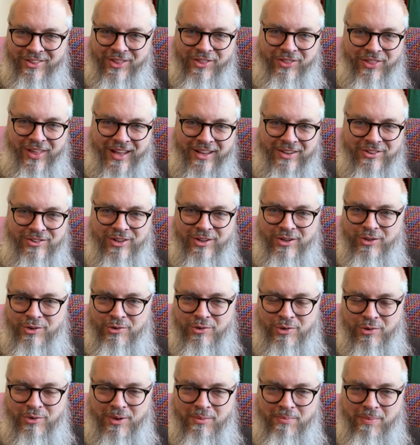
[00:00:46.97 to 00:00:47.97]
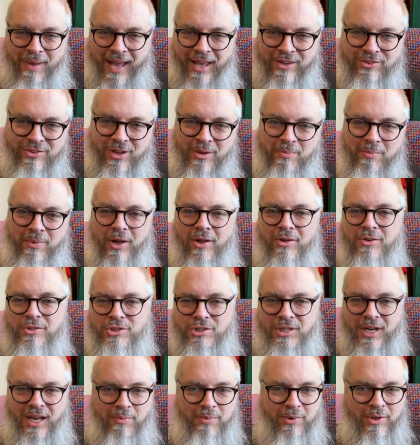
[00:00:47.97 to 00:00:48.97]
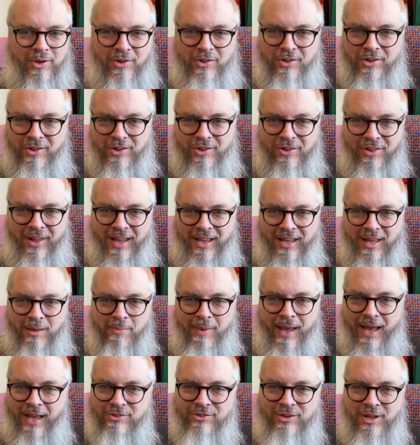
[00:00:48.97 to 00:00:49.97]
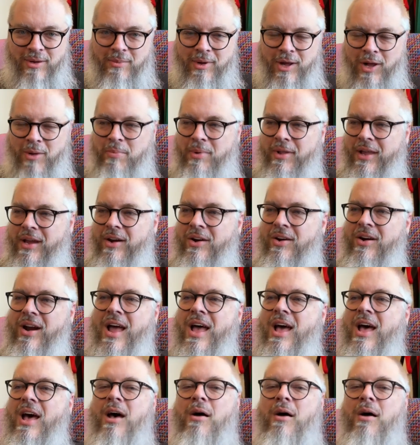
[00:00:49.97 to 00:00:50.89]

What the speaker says: The things that you do in basketball shape you to look like a basketball player.